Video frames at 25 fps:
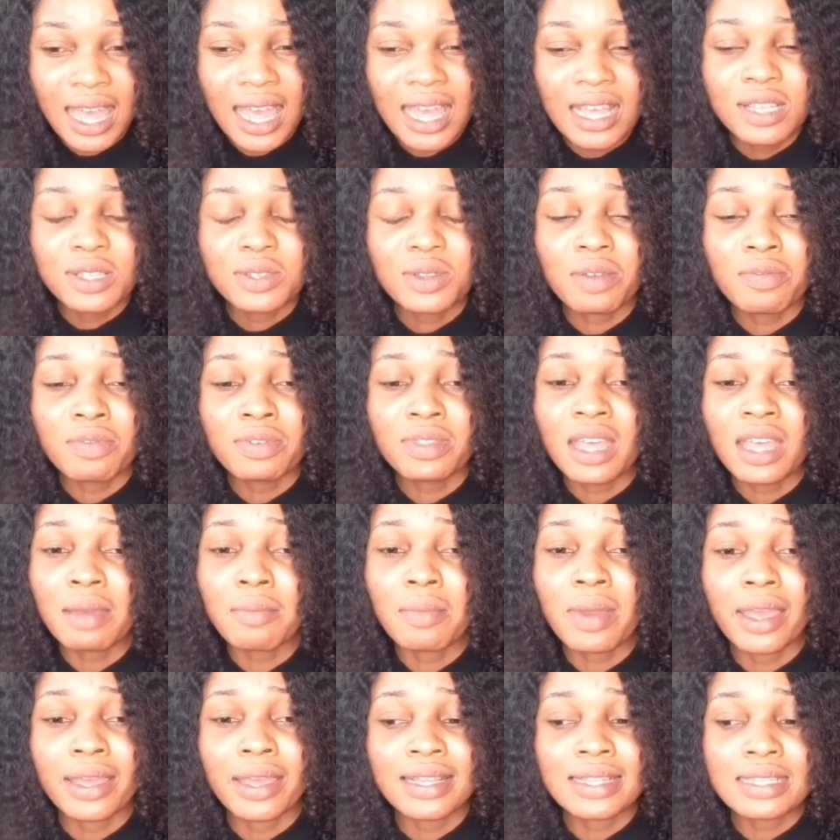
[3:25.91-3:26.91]
So every time
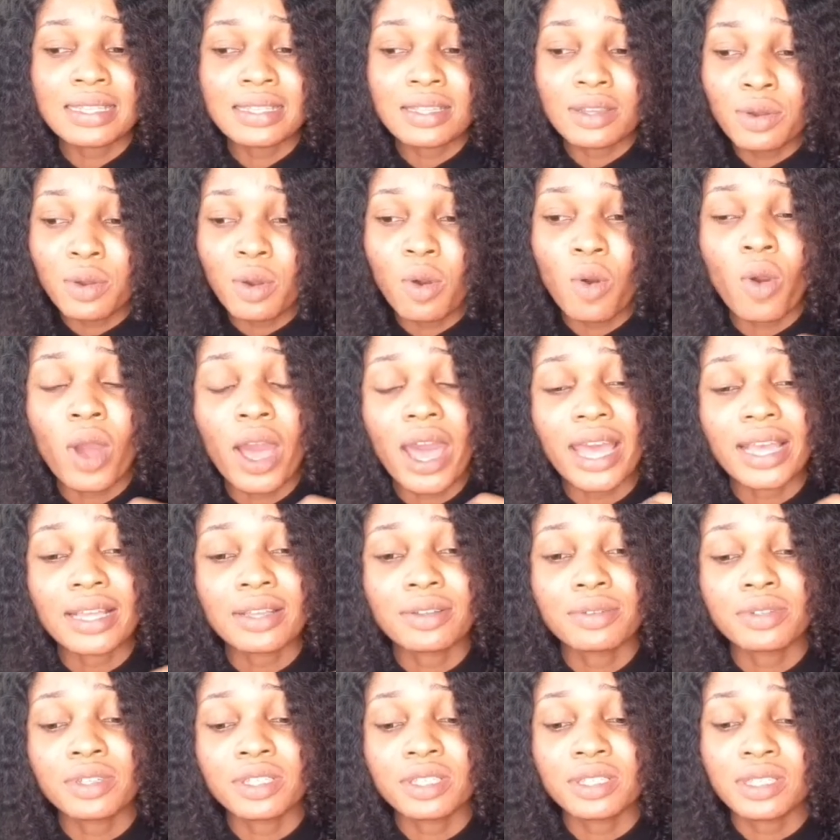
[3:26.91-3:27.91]
I see Coke, I
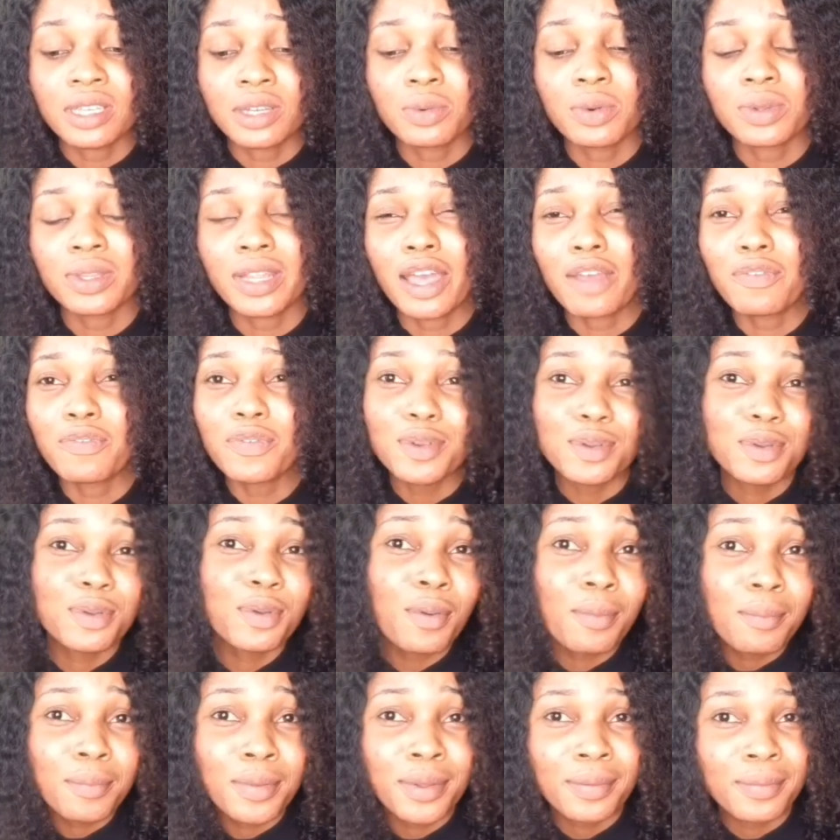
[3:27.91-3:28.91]
always take water. If you know
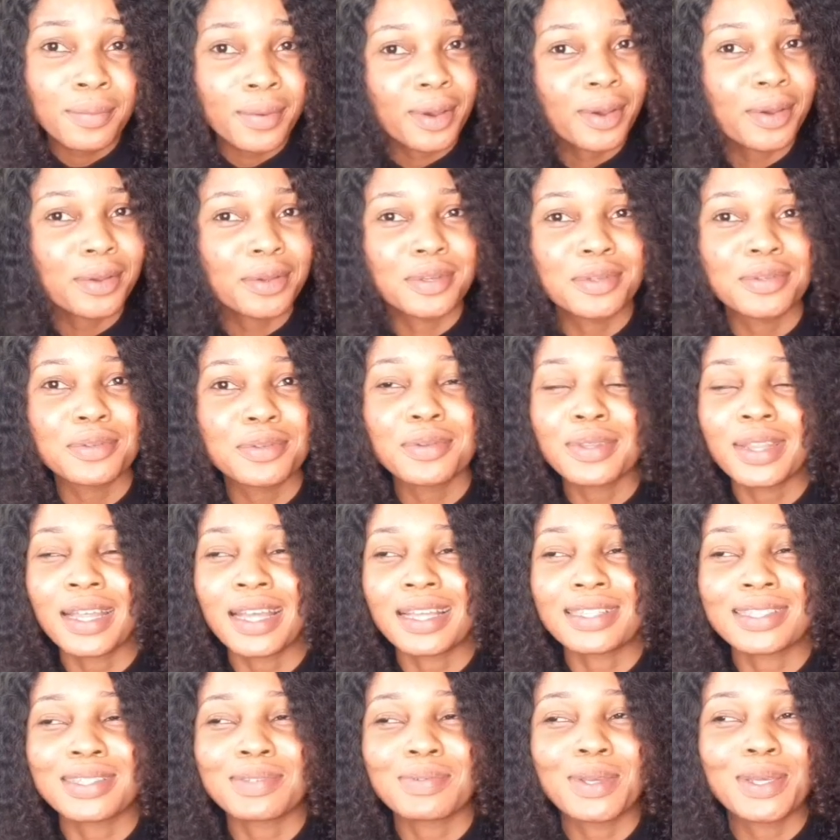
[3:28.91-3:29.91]
me well, you know
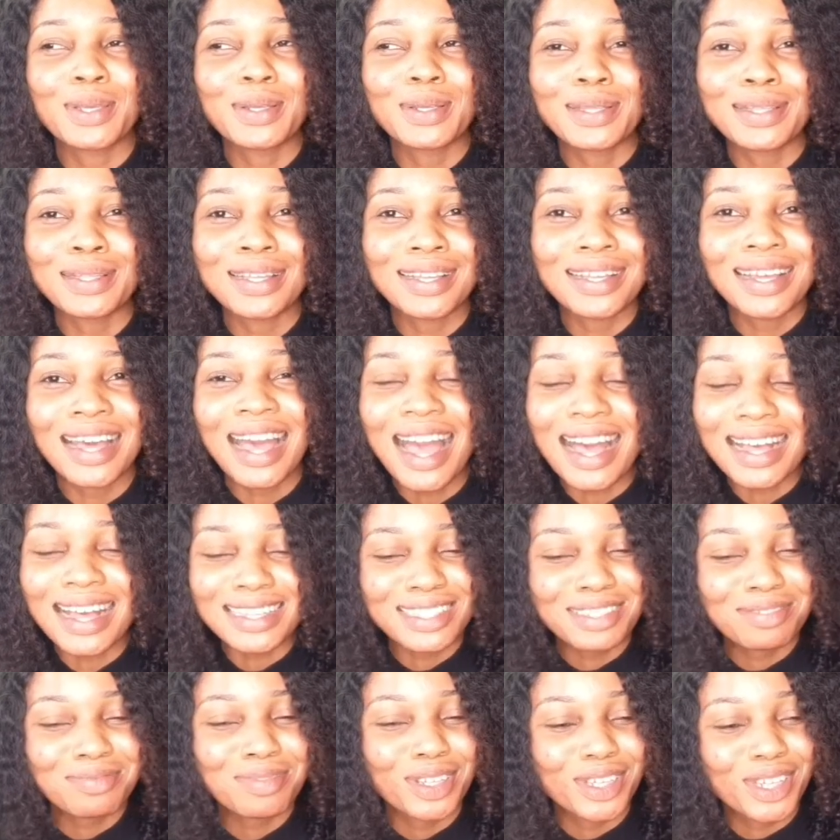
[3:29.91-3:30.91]
that when you ask
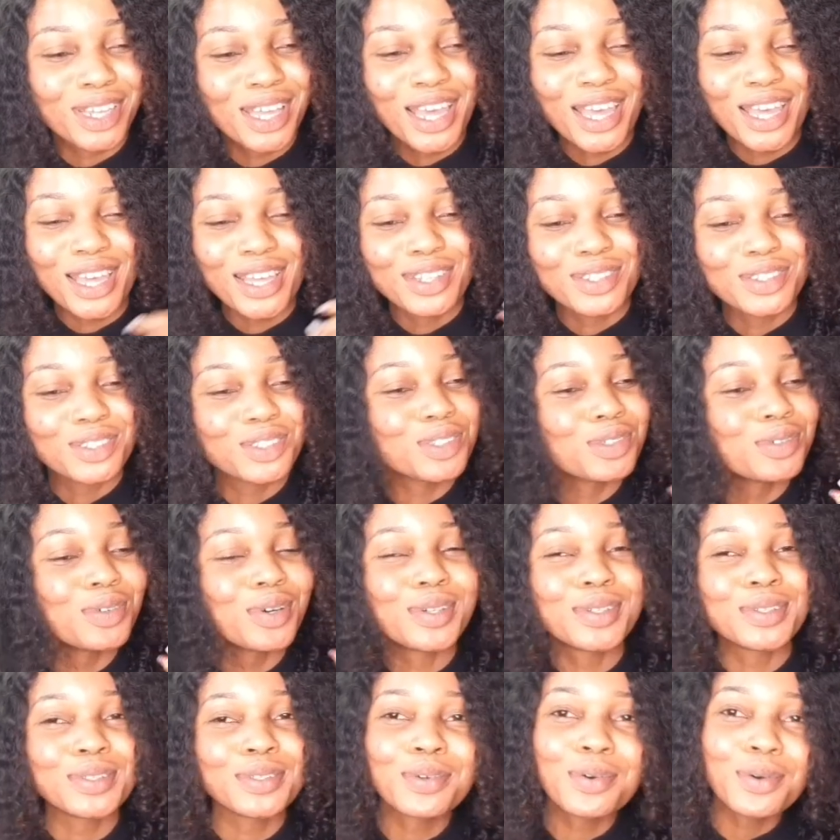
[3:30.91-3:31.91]
me, do you want
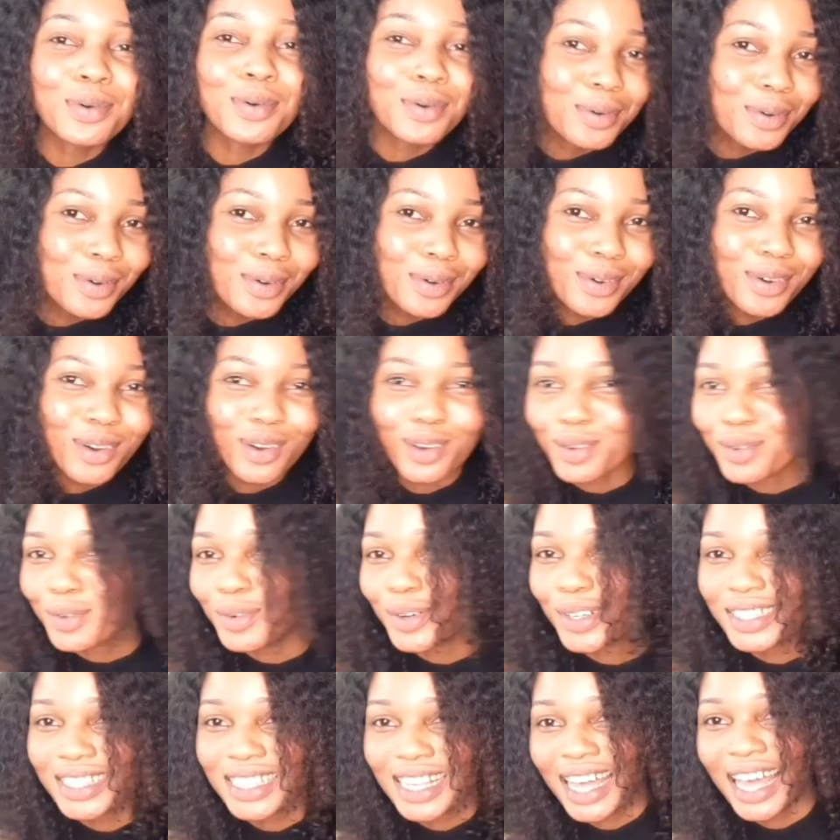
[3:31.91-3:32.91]
Coke or
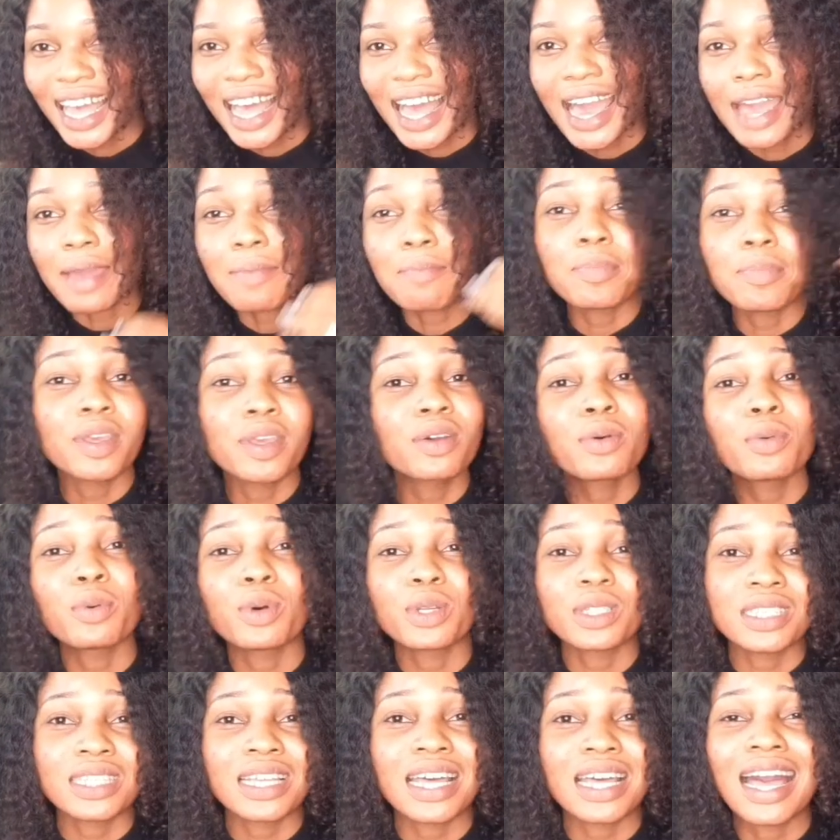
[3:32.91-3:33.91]
water, I pick
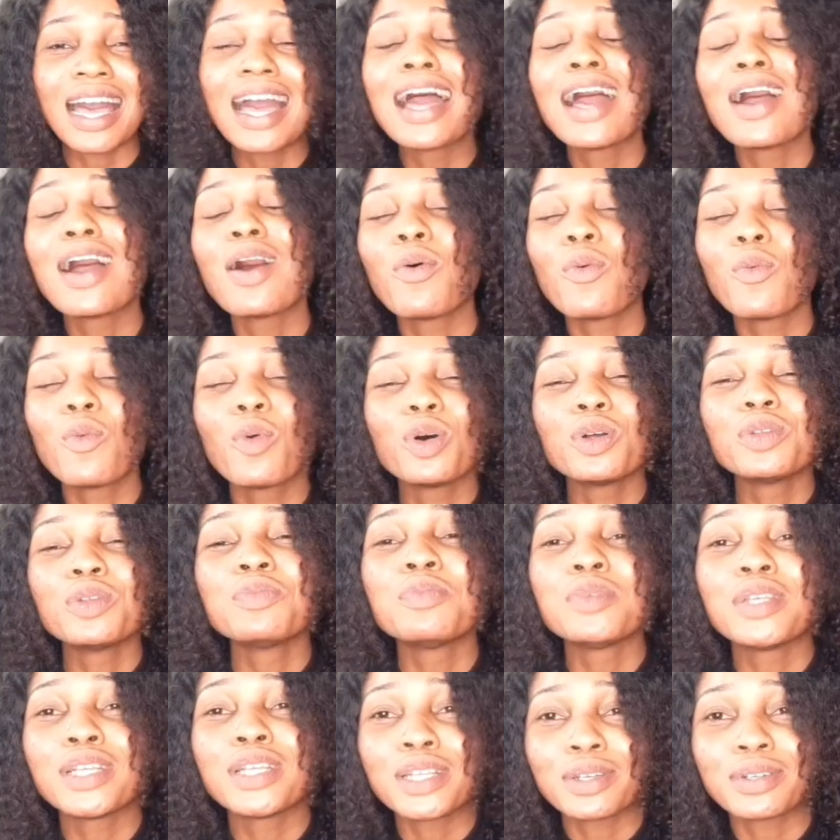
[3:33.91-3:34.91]
water
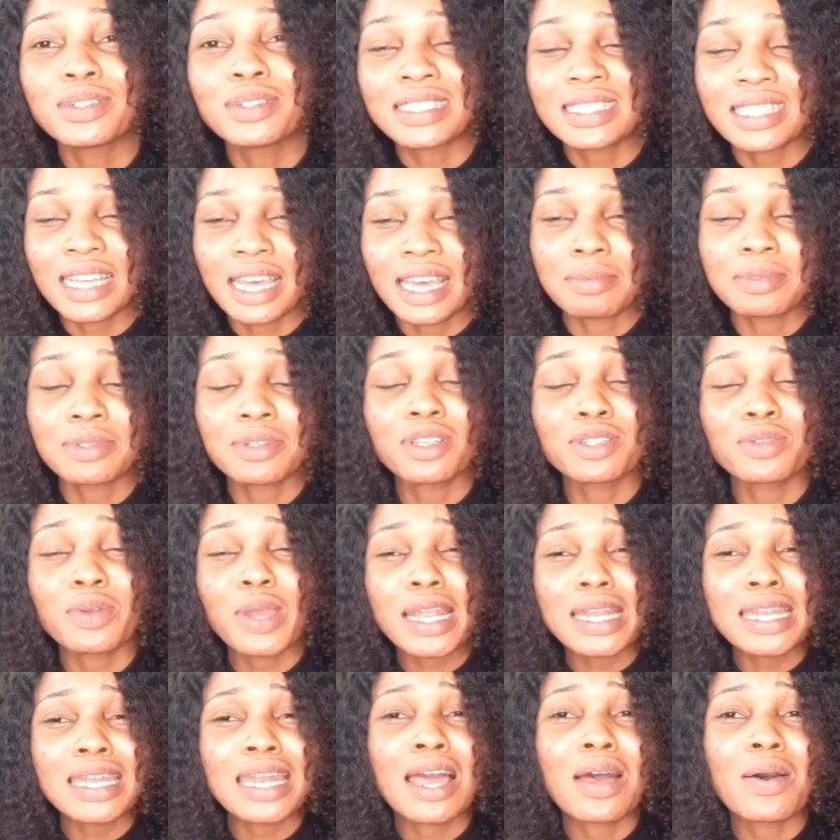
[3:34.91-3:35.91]
1,000,000 times, because right
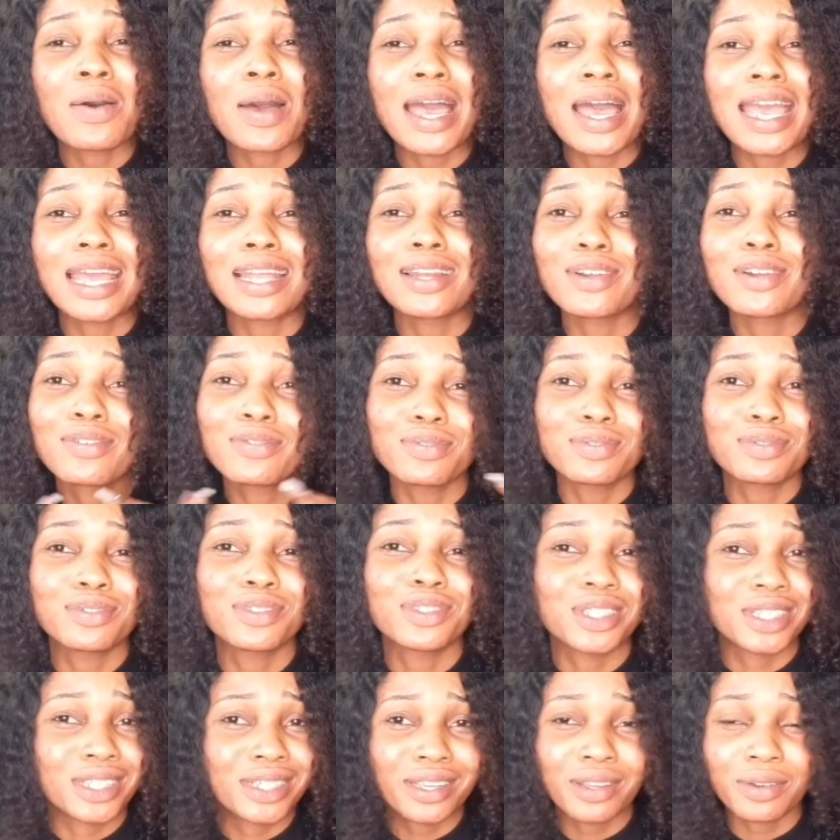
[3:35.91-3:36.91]
now I love
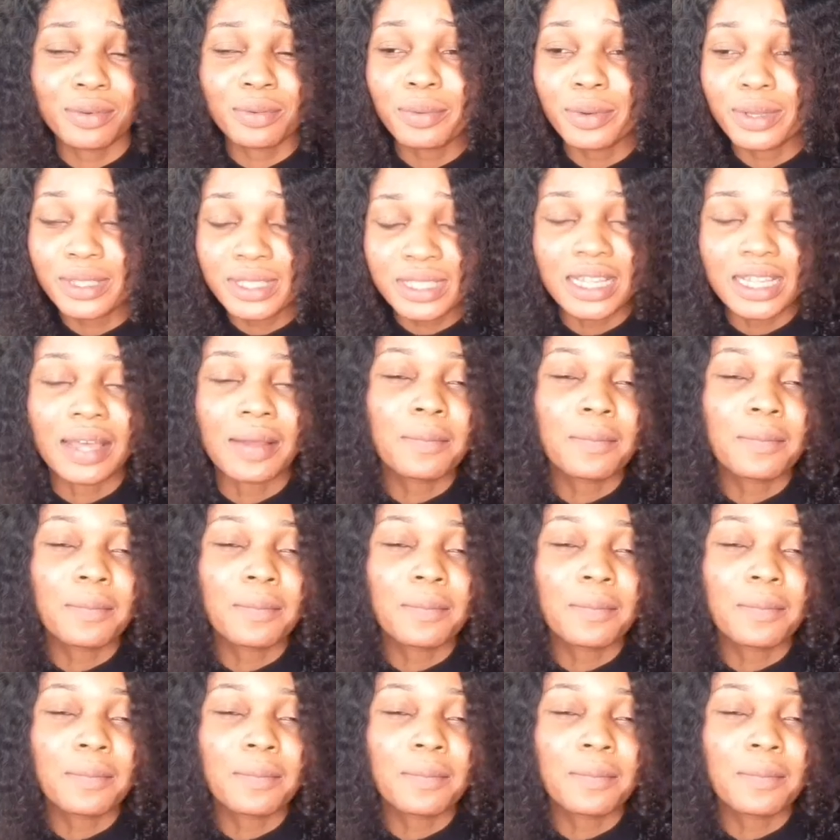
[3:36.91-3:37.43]
drinking water.